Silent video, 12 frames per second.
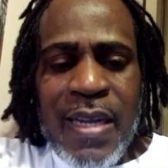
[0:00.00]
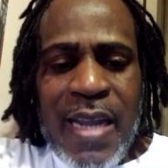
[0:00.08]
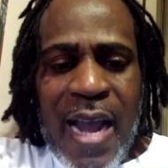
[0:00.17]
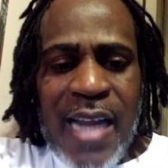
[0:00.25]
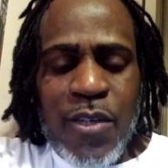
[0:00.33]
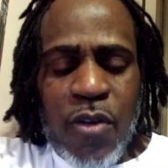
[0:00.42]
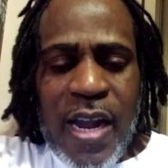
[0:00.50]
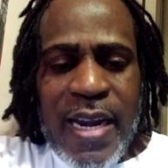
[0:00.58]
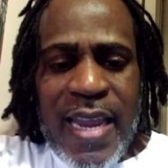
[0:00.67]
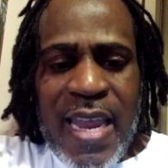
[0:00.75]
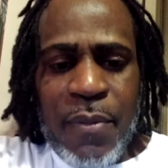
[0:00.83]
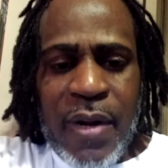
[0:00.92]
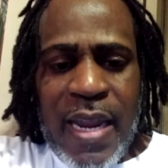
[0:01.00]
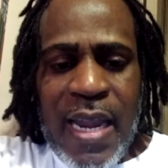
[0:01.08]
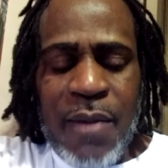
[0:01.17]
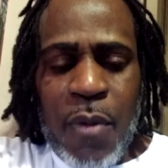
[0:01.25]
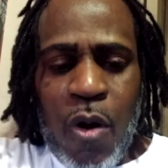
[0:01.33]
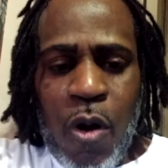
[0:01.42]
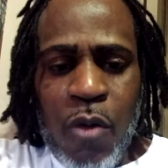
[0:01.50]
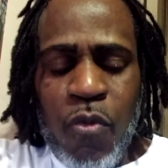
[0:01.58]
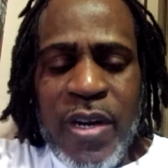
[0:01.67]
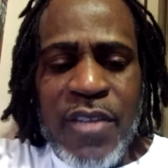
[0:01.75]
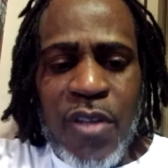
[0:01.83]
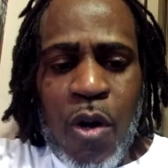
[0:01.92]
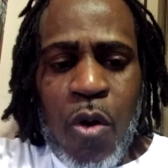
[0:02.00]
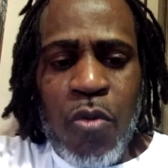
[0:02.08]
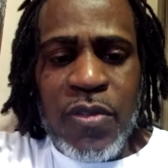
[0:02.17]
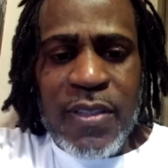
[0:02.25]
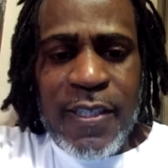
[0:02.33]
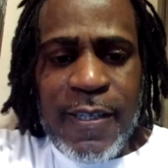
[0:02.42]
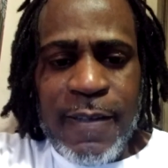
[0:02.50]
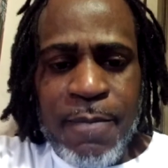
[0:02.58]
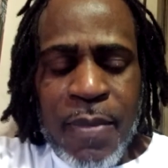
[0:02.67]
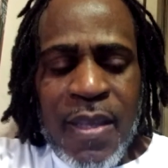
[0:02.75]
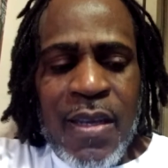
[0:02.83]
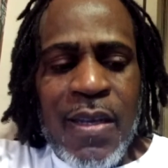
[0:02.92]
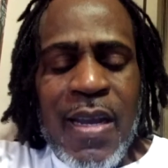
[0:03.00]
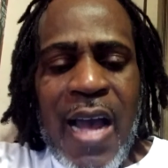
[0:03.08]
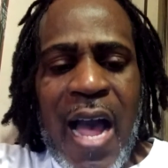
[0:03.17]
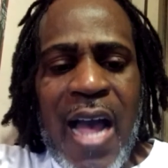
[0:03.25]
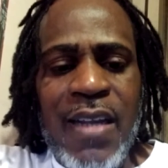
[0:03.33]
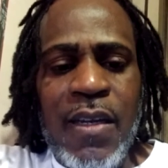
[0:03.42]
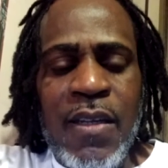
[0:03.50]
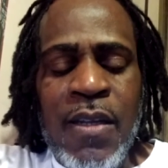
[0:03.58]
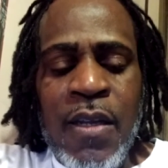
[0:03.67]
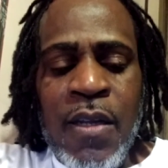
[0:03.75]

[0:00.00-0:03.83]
God tried Abraham's heart with his own son. God,